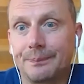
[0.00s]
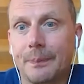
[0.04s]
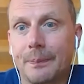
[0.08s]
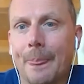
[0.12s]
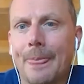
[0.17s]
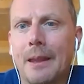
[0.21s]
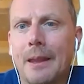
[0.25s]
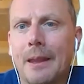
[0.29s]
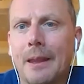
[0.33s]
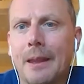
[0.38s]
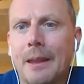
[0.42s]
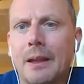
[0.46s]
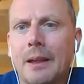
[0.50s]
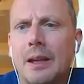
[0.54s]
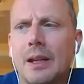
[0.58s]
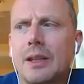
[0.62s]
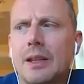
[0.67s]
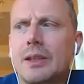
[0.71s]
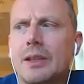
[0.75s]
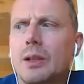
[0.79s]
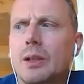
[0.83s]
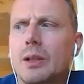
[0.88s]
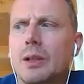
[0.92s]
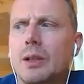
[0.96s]
So we
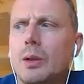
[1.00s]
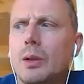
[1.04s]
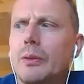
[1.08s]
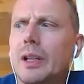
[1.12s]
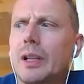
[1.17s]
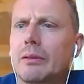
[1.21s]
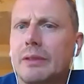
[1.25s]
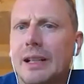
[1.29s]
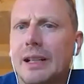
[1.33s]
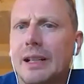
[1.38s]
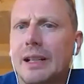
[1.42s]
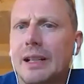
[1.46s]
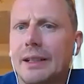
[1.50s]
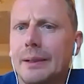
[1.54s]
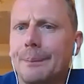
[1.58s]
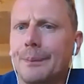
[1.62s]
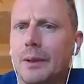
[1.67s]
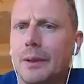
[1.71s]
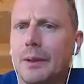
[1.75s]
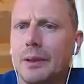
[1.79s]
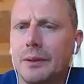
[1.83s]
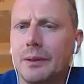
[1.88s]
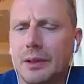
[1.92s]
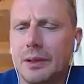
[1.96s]
are ready in
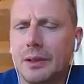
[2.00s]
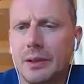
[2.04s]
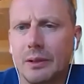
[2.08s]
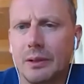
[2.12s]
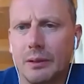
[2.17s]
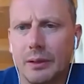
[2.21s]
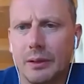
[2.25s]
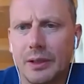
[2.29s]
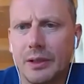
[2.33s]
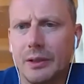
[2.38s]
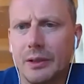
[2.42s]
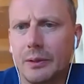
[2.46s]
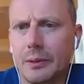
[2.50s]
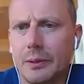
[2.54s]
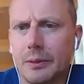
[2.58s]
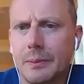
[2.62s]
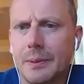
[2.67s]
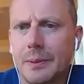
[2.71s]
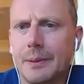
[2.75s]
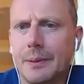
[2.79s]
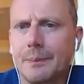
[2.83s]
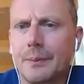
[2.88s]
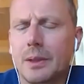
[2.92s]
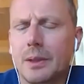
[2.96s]
technology terms
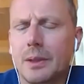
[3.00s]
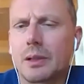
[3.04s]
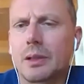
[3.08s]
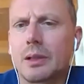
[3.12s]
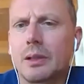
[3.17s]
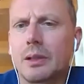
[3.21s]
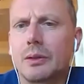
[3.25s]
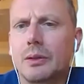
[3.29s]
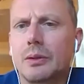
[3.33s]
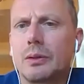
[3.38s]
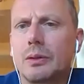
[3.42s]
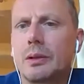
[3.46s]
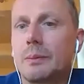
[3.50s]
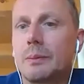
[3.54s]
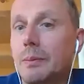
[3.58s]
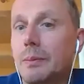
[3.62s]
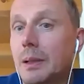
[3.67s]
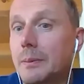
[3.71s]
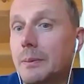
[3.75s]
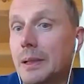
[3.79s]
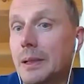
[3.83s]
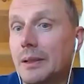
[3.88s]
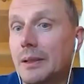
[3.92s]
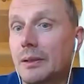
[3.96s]
uh, to
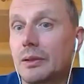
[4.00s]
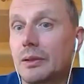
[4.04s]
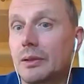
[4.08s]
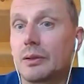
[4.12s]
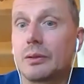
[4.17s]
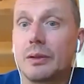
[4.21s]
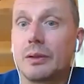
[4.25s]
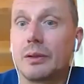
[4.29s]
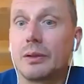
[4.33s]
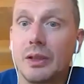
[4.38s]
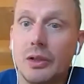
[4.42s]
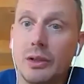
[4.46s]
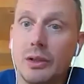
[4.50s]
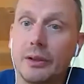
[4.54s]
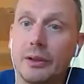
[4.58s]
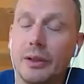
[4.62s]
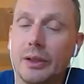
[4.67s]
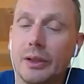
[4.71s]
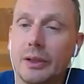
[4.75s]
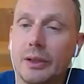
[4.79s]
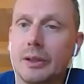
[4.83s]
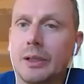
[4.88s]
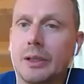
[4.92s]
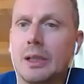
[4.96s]
implement, to
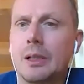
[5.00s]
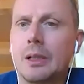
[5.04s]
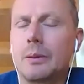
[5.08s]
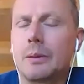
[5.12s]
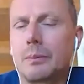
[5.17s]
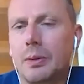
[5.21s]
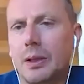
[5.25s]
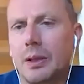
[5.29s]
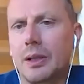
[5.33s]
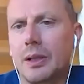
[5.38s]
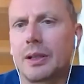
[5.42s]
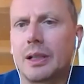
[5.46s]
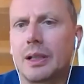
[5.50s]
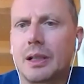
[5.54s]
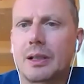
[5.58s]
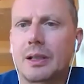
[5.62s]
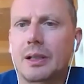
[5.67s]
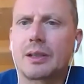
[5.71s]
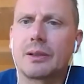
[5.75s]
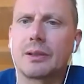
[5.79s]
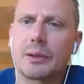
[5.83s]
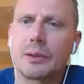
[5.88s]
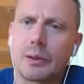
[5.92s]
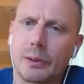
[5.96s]
engineer products
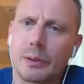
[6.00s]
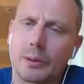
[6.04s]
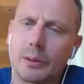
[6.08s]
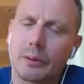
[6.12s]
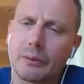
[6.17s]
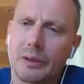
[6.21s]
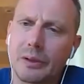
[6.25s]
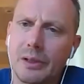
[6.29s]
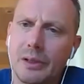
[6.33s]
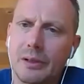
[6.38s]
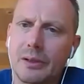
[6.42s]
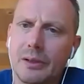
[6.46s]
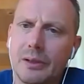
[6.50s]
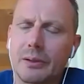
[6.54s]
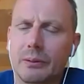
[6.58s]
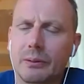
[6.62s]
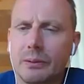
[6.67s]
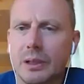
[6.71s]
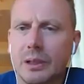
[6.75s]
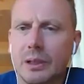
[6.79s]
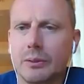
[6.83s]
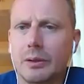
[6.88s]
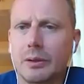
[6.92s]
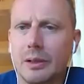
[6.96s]
and services
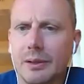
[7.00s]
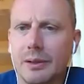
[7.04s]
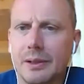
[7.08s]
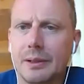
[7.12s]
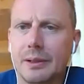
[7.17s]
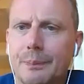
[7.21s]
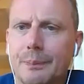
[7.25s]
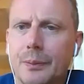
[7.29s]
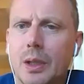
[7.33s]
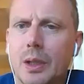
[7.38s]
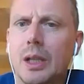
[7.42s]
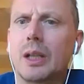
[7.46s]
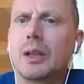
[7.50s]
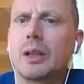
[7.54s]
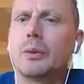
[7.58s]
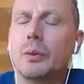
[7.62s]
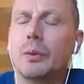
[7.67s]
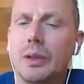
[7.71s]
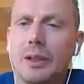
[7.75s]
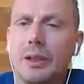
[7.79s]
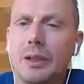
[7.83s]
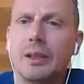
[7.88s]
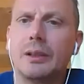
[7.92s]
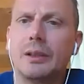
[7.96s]
around us and we
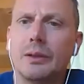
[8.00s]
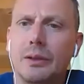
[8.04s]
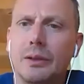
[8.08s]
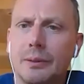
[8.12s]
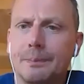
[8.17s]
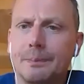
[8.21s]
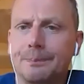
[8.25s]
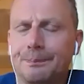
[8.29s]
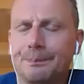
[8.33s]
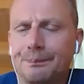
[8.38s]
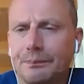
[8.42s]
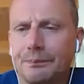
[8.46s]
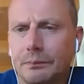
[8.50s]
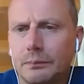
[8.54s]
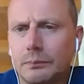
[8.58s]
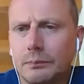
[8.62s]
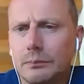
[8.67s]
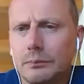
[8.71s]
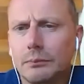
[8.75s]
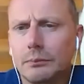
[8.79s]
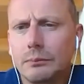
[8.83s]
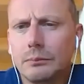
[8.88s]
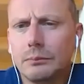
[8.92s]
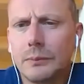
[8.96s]
didn't.
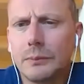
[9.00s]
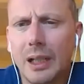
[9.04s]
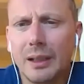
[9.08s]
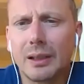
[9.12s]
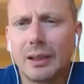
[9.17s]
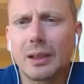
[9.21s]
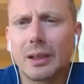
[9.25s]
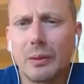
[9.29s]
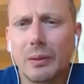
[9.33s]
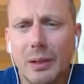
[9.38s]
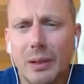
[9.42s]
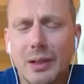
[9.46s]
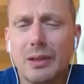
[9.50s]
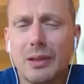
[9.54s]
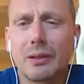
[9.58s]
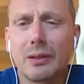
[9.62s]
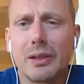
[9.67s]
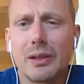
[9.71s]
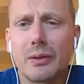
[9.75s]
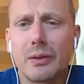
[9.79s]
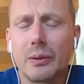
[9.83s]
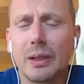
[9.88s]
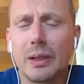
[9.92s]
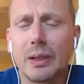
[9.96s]
And the question
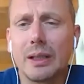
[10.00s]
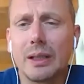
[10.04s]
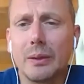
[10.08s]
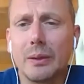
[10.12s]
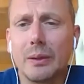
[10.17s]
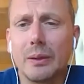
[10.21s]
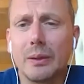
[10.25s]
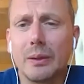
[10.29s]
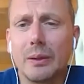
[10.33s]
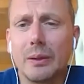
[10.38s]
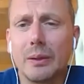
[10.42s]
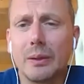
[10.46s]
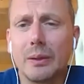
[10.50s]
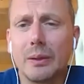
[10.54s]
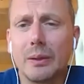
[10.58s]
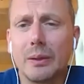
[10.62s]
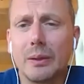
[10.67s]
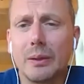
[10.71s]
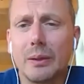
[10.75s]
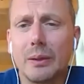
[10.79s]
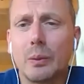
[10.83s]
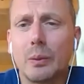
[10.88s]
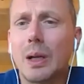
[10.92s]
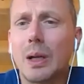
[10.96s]
is really why?
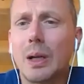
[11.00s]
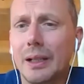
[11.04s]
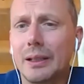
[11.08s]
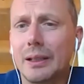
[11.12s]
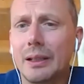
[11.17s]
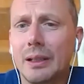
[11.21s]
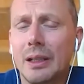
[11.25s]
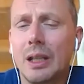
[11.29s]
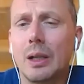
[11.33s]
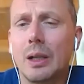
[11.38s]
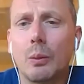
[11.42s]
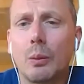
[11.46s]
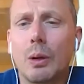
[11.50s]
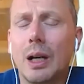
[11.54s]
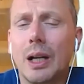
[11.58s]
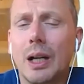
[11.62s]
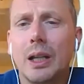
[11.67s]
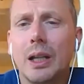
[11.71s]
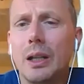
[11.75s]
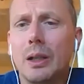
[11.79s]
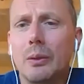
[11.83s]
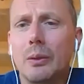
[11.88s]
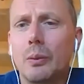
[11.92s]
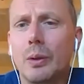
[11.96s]
Why
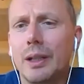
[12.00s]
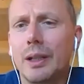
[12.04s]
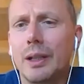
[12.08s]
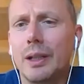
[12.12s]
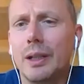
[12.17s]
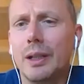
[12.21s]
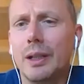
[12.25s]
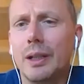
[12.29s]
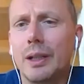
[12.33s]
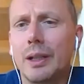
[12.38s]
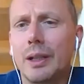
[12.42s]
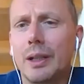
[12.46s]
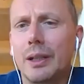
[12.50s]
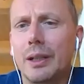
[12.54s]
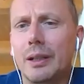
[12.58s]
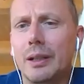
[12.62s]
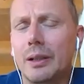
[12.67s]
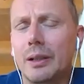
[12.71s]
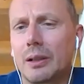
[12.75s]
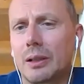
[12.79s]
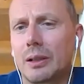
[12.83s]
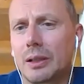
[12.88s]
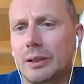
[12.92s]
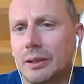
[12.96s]
we are
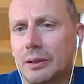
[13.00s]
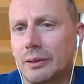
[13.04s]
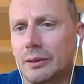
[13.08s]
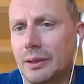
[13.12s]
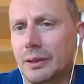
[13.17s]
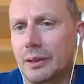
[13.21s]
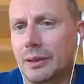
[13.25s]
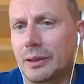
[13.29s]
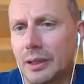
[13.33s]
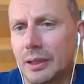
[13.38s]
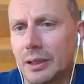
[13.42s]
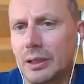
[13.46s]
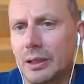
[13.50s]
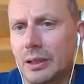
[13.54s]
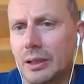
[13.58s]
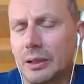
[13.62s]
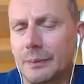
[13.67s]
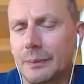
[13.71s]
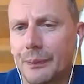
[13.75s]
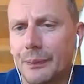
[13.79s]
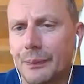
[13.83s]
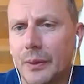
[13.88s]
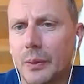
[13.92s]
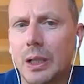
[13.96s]
not there? Why
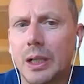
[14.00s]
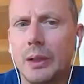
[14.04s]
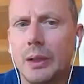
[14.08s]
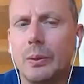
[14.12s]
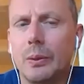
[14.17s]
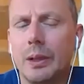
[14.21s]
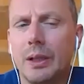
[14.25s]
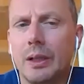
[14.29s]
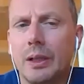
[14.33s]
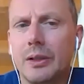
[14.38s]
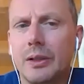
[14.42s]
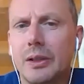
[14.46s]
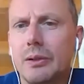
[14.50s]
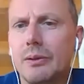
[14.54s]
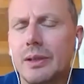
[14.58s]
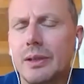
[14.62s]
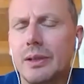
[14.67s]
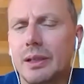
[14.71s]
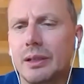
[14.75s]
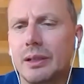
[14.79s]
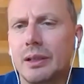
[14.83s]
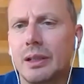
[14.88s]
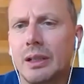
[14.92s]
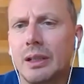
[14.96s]
we're not using
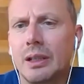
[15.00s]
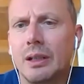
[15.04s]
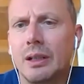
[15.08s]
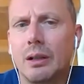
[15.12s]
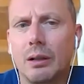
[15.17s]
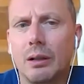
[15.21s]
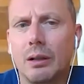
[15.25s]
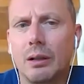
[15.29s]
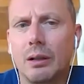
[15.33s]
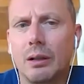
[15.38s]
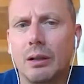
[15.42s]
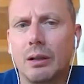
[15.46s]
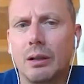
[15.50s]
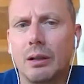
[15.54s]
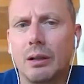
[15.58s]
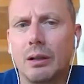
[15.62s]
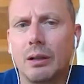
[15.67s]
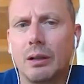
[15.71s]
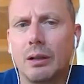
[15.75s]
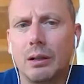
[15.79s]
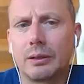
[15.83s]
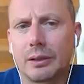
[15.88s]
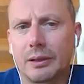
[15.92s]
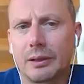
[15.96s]
all the
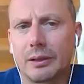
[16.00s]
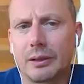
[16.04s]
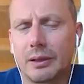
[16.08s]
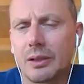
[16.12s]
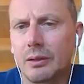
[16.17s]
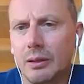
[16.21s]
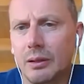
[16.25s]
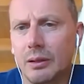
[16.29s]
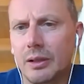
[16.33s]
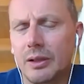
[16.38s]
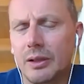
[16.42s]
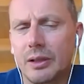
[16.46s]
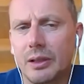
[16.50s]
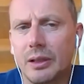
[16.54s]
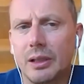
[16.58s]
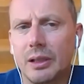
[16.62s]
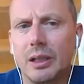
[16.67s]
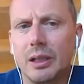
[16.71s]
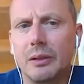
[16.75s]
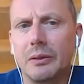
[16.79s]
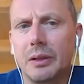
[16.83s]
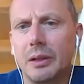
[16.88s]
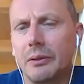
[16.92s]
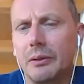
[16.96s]
technology, even if
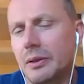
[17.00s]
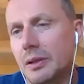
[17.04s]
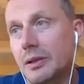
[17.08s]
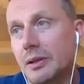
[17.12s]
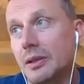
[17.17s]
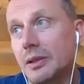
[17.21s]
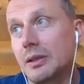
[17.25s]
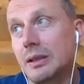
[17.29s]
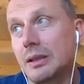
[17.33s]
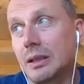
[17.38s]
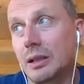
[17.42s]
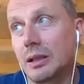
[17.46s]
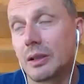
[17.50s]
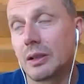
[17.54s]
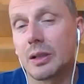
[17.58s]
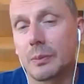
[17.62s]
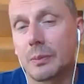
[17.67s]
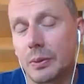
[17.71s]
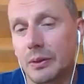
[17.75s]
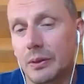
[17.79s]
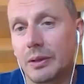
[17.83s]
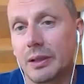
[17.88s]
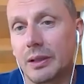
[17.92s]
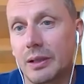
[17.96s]
it is large
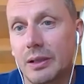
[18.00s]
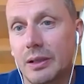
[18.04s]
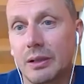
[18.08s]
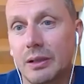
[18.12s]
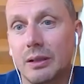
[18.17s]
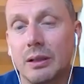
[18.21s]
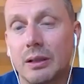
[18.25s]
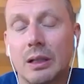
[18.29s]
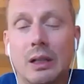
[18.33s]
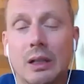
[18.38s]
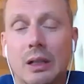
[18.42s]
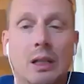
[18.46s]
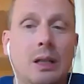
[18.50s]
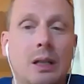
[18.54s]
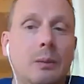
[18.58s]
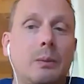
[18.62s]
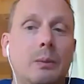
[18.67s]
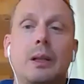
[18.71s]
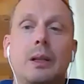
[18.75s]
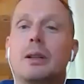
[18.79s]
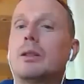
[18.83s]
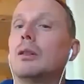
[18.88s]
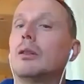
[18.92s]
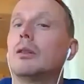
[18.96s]
potential, by
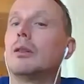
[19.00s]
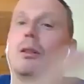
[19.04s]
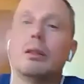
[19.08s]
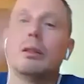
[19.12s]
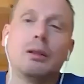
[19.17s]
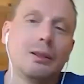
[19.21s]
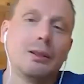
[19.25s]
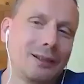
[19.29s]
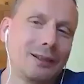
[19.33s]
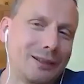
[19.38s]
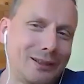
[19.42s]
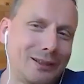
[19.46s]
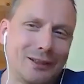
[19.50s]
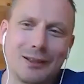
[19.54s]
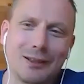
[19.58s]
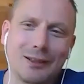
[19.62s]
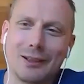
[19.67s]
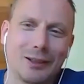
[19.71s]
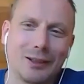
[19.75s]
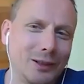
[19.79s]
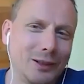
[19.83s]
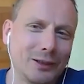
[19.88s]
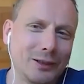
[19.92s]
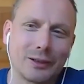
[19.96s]
all
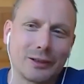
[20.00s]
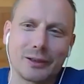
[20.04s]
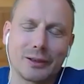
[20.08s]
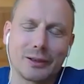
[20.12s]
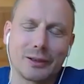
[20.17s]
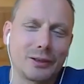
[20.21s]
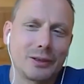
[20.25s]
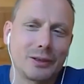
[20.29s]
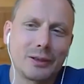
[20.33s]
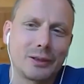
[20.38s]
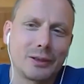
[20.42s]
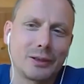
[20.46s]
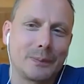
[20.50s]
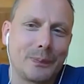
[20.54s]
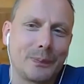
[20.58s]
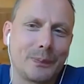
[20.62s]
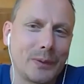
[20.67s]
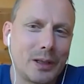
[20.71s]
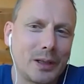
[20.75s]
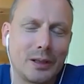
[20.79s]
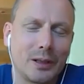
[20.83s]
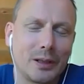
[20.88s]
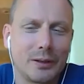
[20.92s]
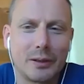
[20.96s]
all the
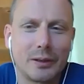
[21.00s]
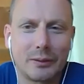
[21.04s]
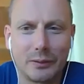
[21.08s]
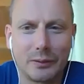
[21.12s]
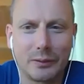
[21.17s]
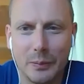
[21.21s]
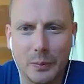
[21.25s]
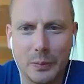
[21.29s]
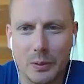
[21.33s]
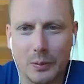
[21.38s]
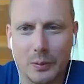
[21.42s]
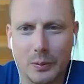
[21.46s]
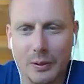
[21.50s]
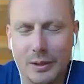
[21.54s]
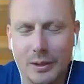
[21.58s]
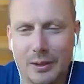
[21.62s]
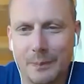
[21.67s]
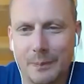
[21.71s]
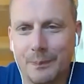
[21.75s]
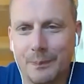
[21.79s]
uh, the reports.